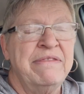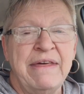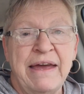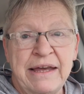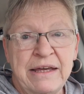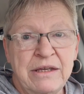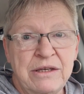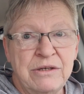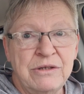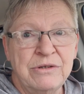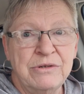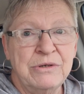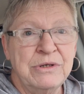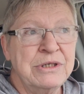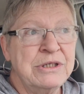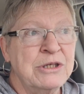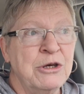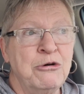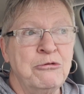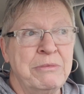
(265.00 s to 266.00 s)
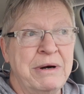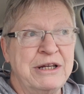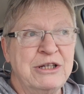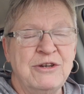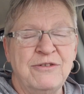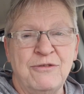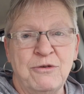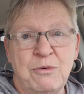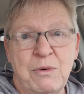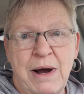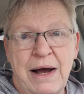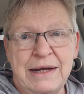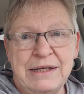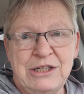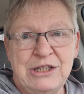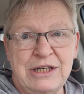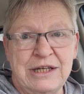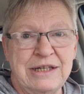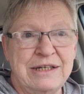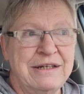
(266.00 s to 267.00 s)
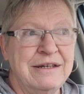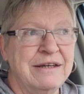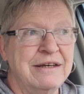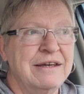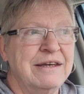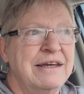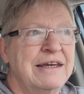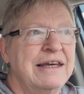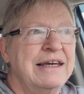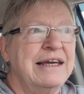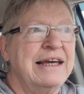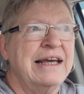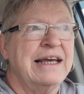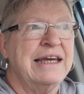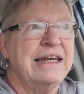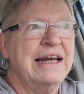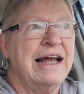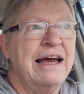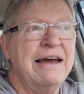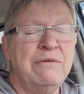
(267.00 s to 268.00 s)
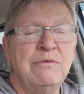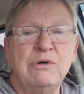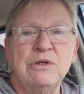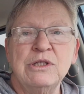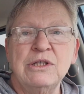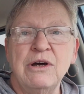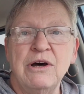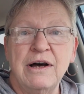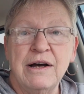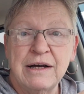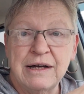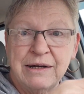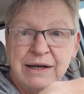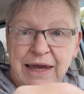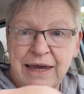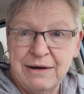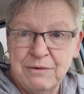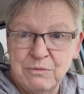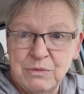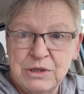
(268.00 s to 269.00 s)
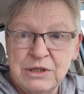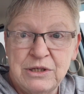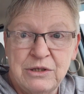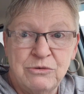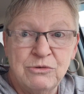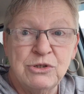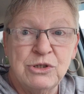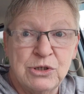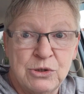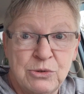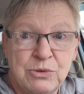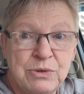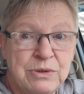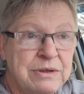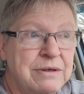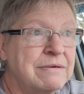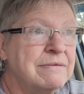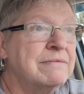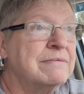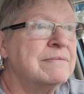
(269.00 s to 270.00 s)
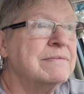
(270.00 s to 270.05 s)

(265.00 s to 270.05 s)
Thank you so much for watching and I will talk again with you soon.